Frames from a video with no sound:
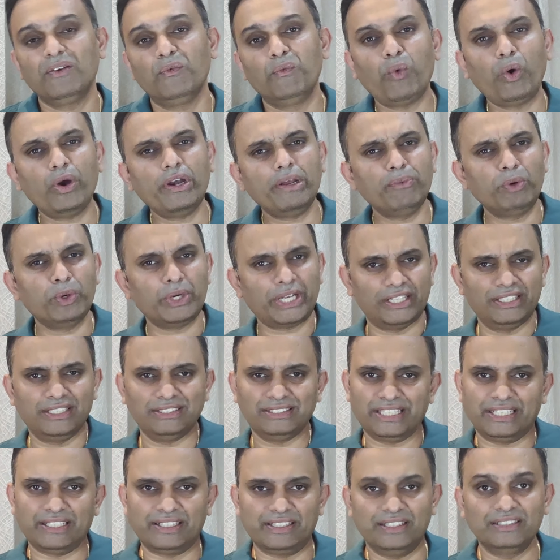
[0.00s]
What about other
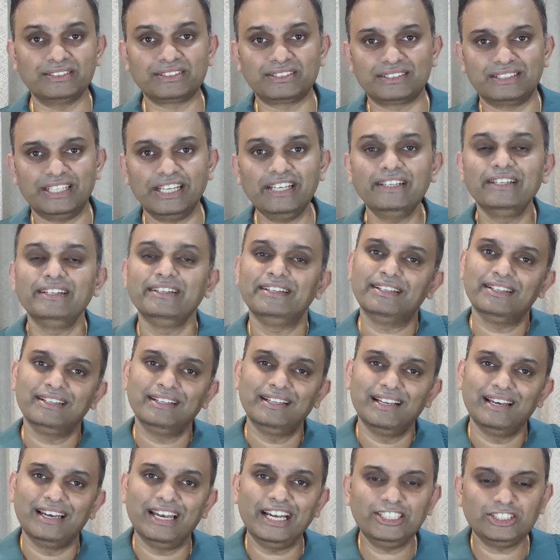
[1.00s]
sectors, right?
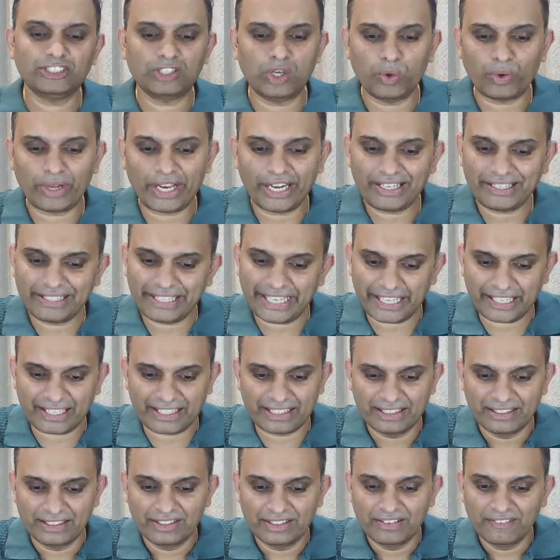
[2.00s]
Let's look at
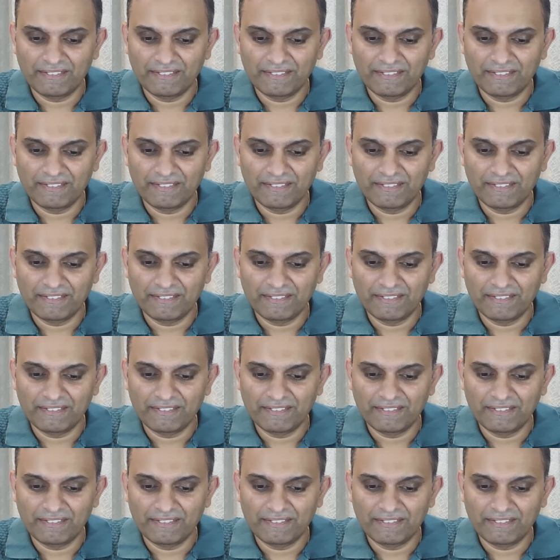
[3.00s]
tech.